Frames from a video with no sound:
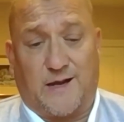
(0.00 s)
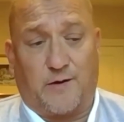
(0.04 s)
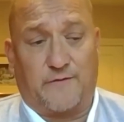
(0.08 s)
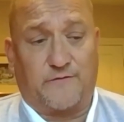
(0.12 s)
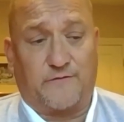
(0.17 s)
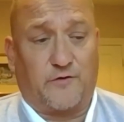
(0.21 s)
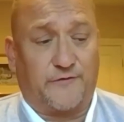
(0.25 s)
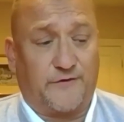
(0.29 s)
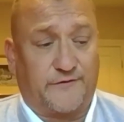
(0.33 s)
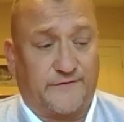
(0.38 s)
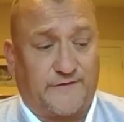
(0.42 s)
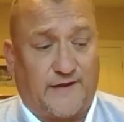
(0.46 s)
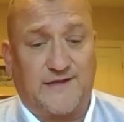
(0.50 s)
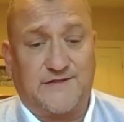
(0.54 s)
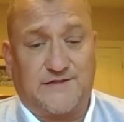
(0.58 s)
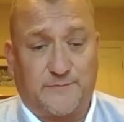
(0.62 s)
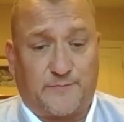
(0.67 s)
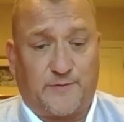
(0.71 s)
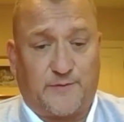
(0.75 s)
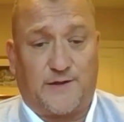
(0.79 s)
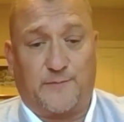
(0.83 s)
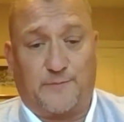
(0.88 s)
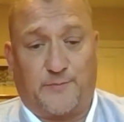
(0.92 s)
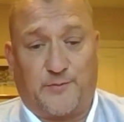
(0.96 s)
I've got the data
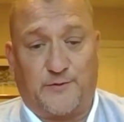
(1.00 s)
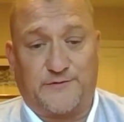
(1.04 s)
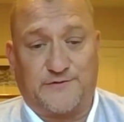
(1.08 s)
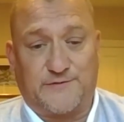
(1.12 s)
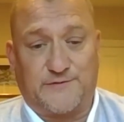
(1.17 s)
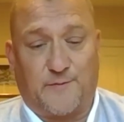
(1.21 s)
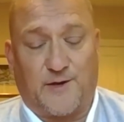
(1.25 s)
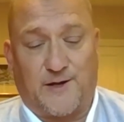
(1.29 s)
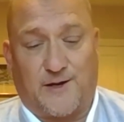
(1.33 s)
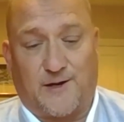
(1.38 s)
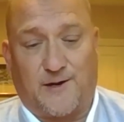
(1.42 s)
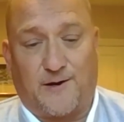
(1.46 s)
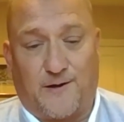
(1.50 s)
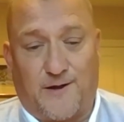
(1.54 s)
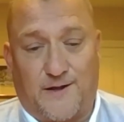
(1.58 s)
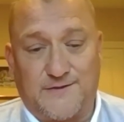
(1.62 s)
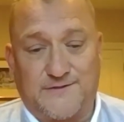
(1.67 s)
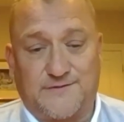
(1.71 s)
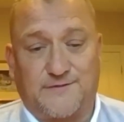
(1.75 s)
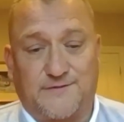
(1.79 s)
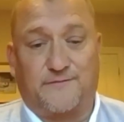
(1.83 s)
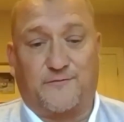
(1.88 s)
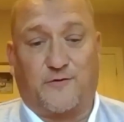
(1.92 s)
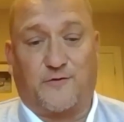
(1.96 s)
being put to my clients,
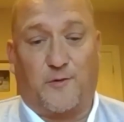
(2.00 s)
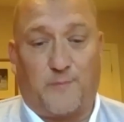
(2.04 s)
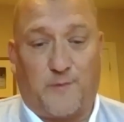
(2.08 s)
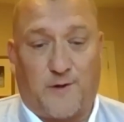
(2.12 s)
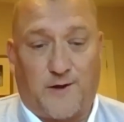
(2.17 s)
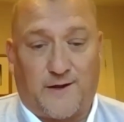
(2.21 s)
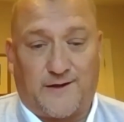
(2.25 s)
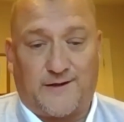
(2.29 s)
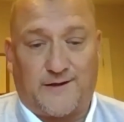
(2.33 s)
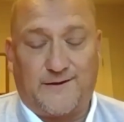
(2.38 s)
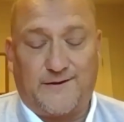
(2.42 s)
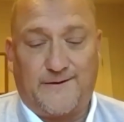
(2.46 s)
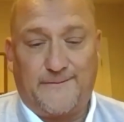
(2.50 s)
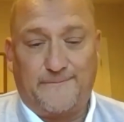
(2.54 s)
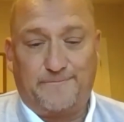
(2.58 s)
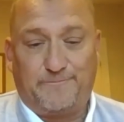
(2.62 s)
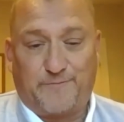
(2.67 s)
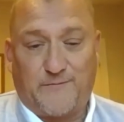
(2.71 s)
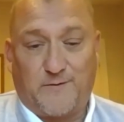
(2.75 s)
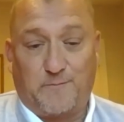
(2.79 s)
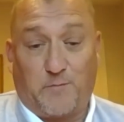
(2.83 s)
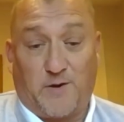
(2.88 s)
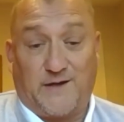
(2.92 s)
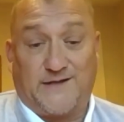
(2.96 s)
and I've got
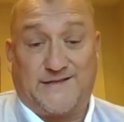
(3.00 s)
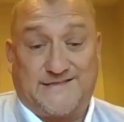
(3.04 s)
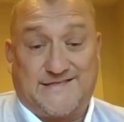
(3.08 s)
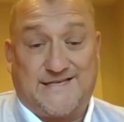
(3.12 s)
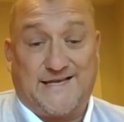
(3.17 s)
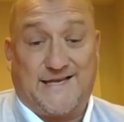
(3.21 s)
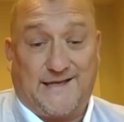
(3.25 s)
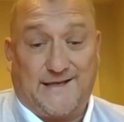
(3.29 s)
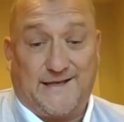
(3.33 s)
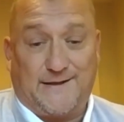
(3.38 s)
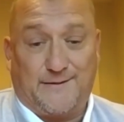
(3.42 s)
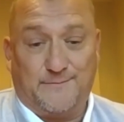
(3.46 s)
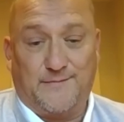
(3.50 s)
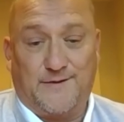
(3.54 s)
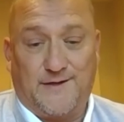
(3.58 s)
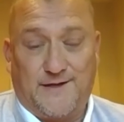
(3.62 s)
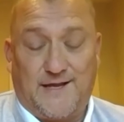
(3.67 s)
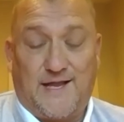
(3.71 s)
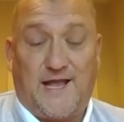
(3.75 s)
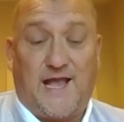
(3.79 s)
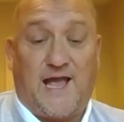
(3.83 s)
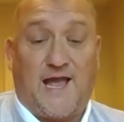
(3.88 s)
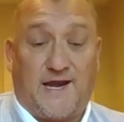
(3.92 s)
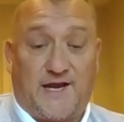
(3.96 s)
my team
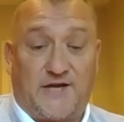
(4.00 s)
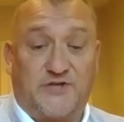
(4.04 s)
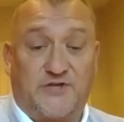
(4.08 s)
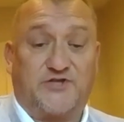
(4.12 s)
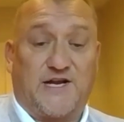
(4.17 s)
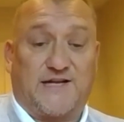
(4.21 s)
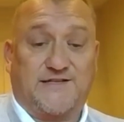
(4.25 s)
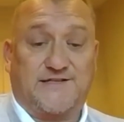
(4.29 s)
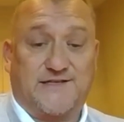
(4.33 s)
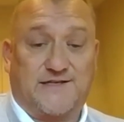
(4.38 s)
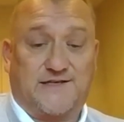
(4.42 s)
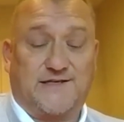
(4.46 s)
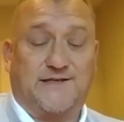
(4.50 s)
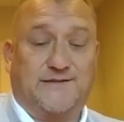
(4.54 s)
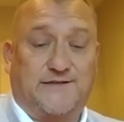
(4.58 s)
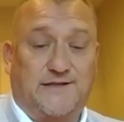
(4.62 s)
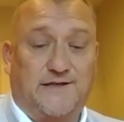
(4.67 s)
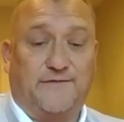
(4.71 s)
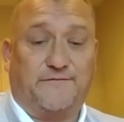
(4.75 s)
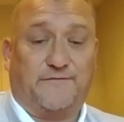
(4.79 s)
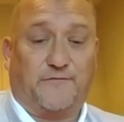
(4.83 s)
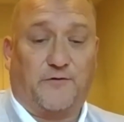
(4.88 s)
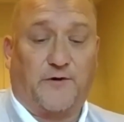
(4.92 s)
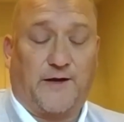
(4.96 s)
energetically
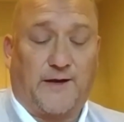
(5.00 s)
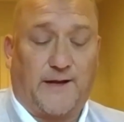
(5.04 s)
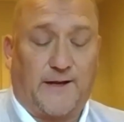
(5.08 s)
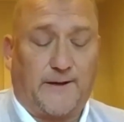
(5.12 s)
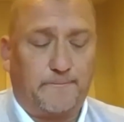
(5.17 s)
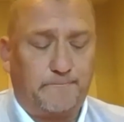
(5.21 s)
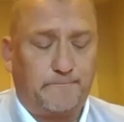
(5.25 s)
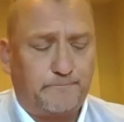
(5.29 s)
delivering it.